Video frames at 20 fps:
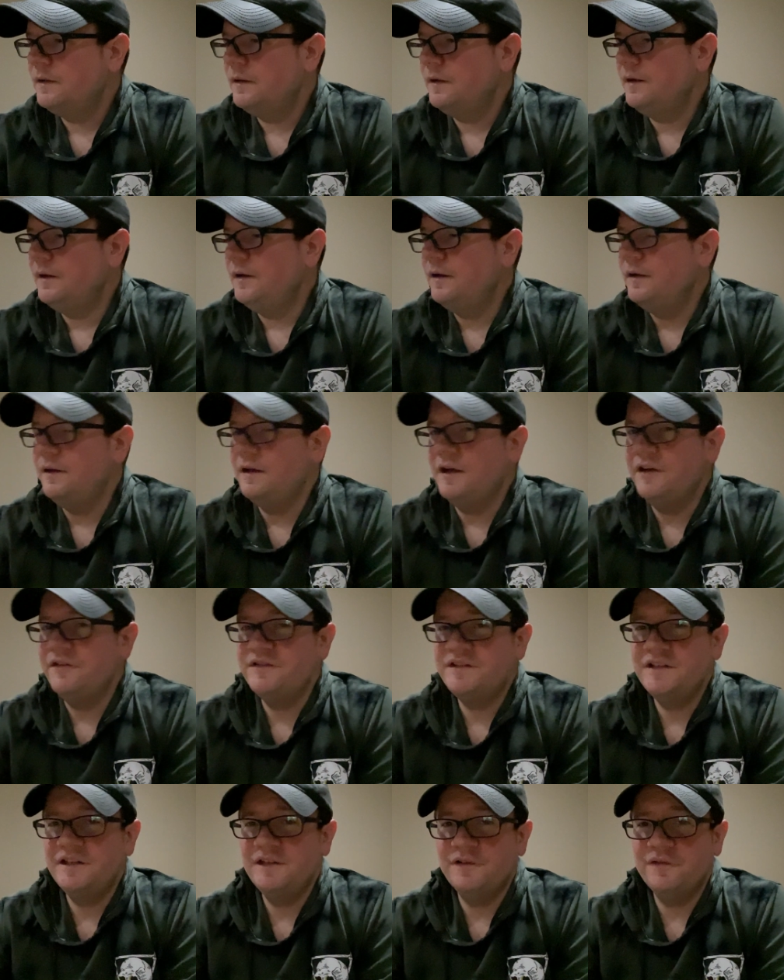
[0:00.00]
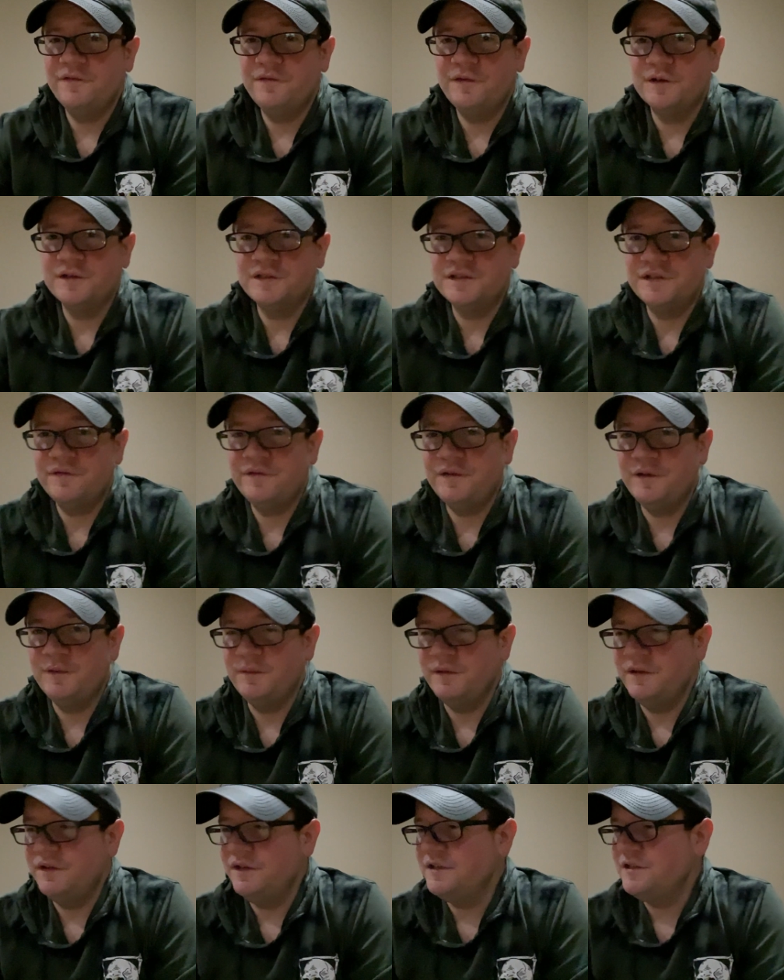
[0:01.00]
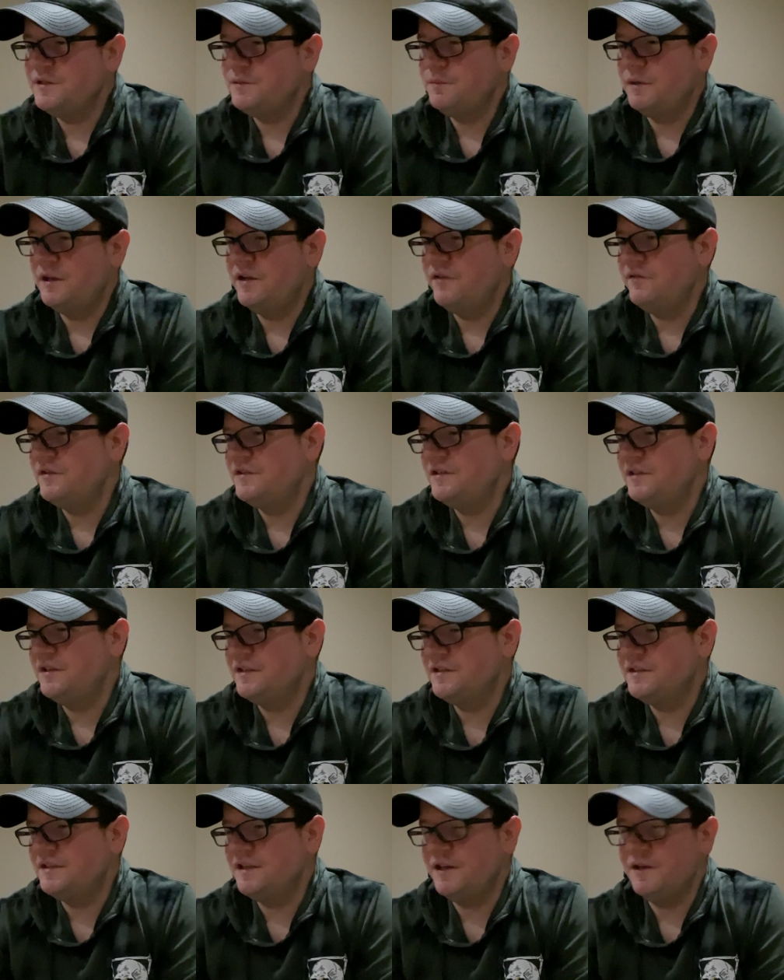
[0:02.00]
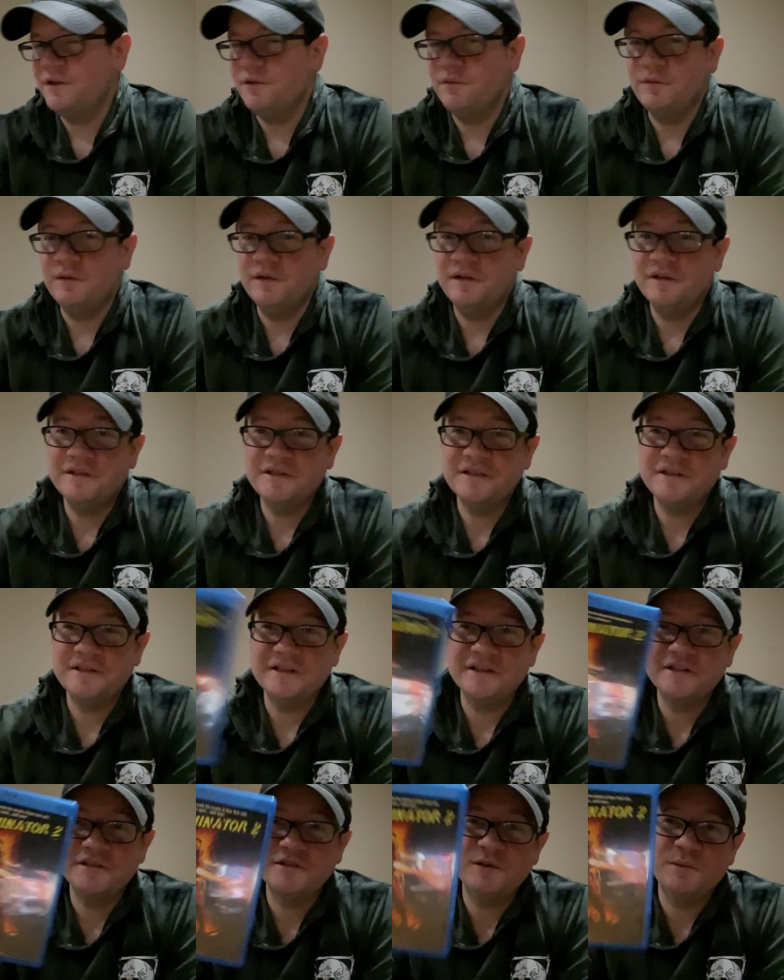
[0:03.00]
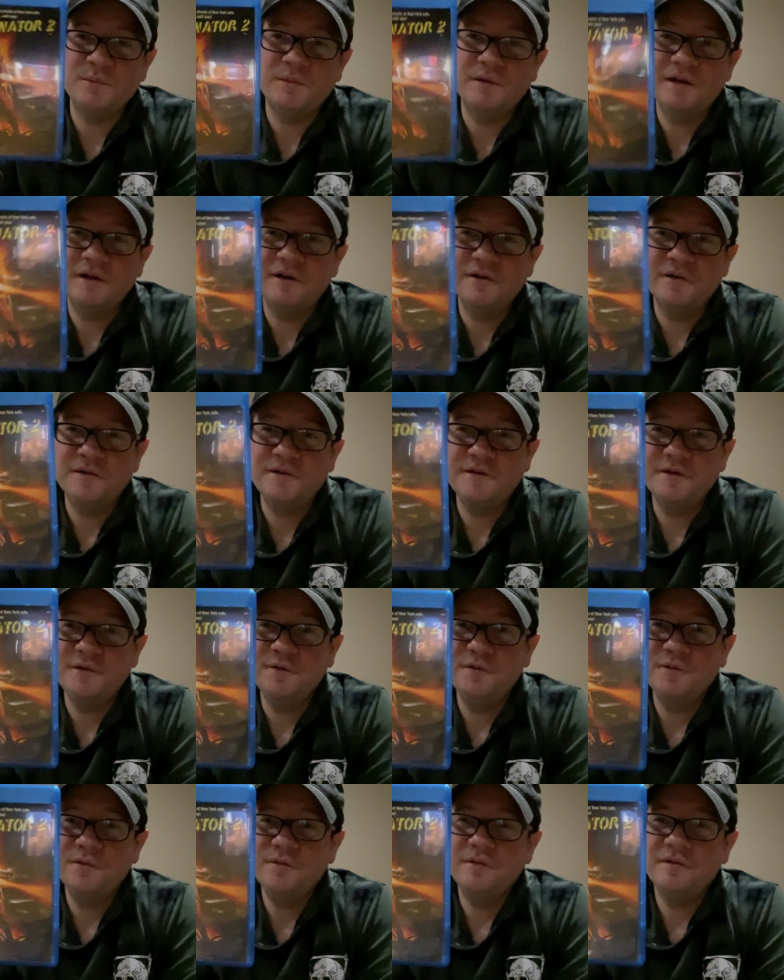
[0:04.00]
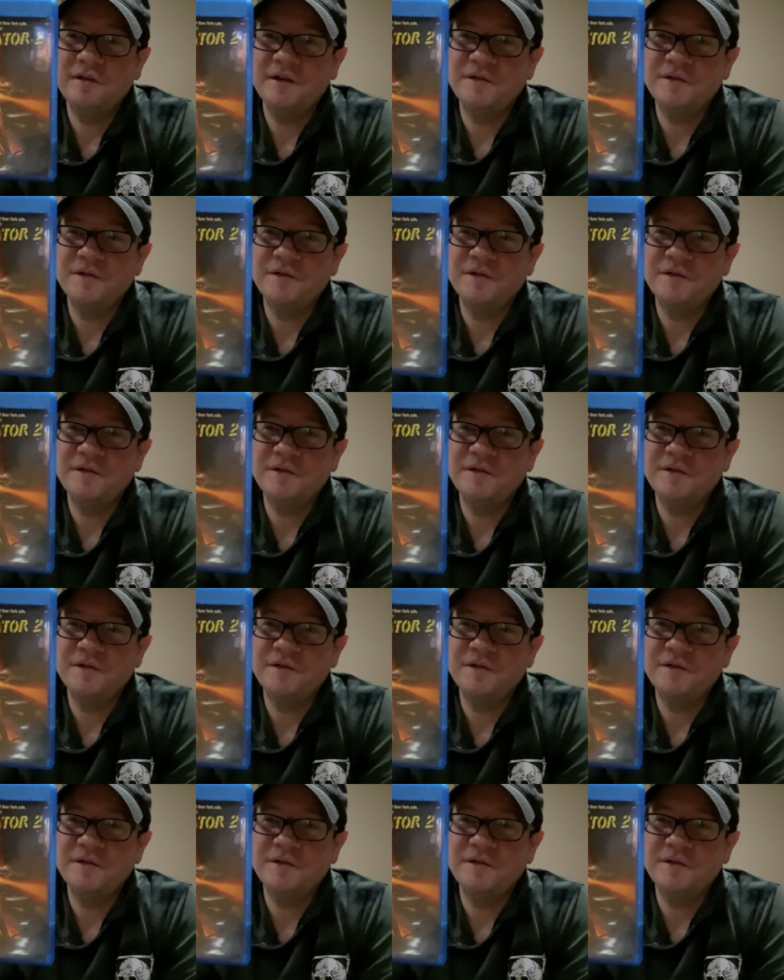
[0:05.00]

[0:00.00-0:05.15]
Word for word: Uh, I've seen the first film of this, but I haven't seen the second one. This is Exterminator 2.